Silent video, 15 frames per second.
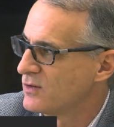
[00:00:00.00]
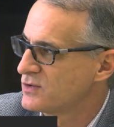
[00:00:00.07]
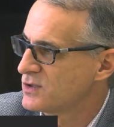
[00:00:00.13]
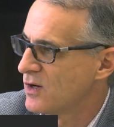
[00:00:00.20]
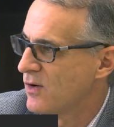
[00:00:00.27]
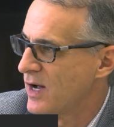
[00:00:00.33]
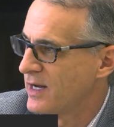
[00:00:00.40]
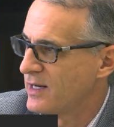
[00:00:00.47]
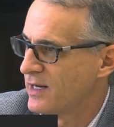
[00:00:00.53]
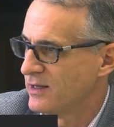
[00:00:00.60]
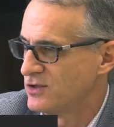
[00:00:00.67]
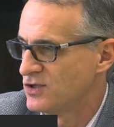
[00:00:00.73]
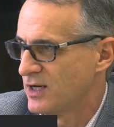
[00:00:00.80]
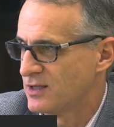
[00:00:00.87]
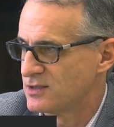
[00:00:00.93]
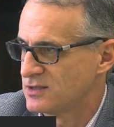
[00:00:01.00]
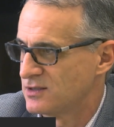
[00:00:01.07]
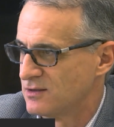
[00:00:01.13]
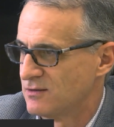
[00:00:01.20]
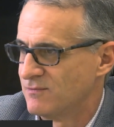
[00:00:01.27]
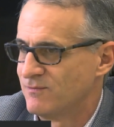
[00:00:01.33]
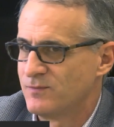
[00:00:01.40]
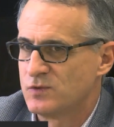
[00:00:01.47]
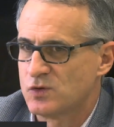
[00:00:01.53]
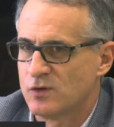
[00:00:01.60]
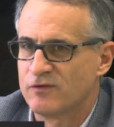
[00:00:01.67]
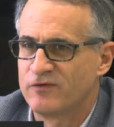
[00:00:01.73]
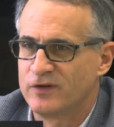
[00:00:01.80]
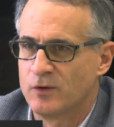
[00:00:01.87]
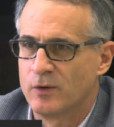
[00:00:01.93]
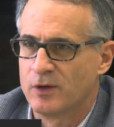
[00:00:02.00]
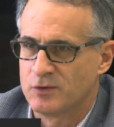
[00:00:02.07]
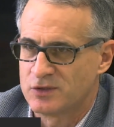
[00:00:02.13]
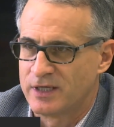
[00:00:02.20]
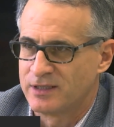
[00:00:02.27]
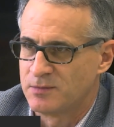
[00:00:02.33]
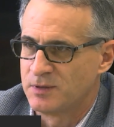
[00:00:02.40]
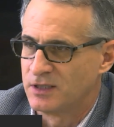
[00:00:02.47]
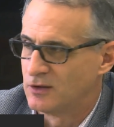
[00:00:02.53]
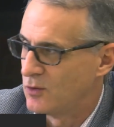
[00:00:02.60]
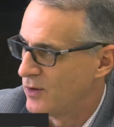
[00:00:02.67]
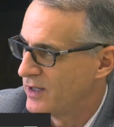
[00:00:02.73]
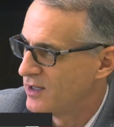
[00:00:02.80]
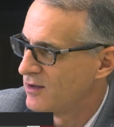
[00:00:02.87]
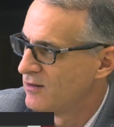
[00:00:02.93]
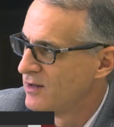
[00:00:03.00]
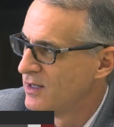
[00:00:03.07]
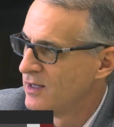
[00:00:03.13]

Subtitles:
So I had a chance to sort of feel what it was like to be a lawyer